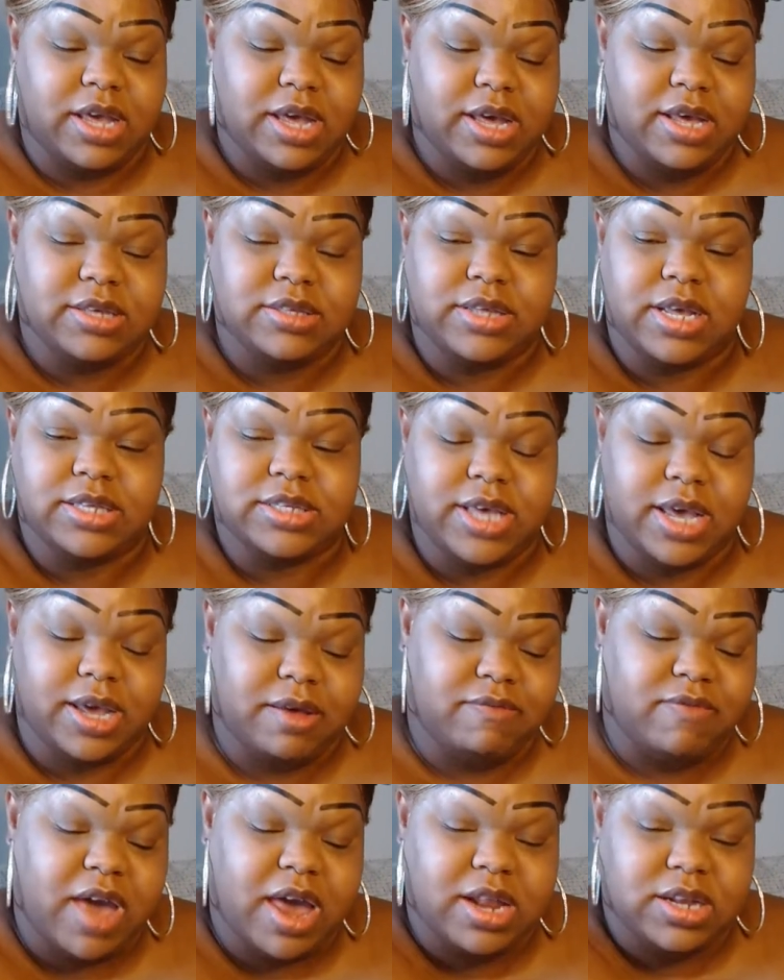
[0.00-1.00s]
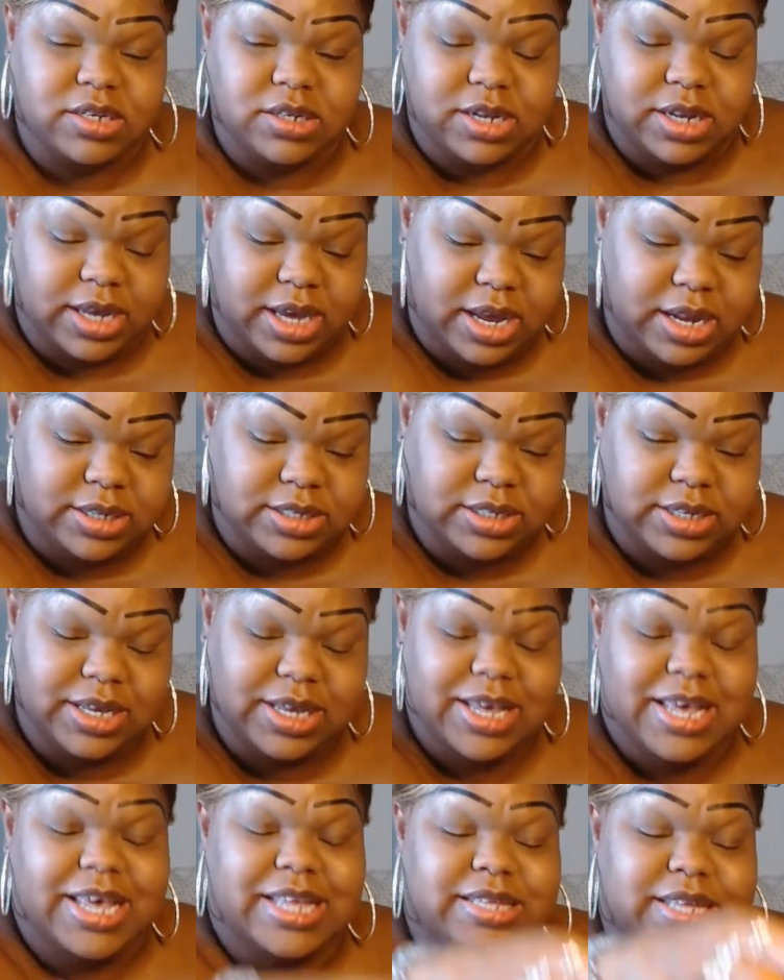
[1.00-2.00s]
kids, they take advantage of the innocent,